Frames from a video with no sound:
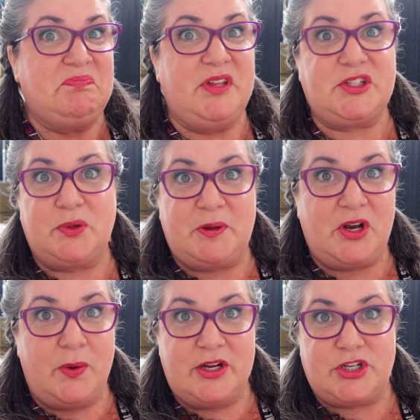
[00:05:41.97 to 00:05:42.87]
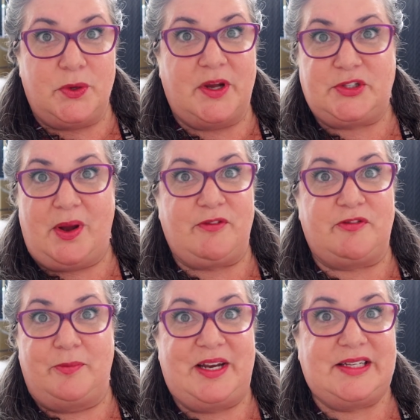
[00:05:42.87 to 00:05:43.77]
this would be no issue whatsoever
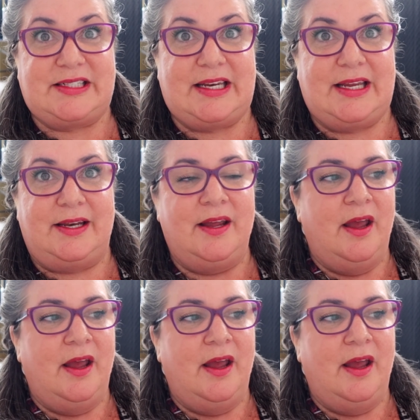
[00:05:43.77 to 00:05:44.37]
for me to sit in.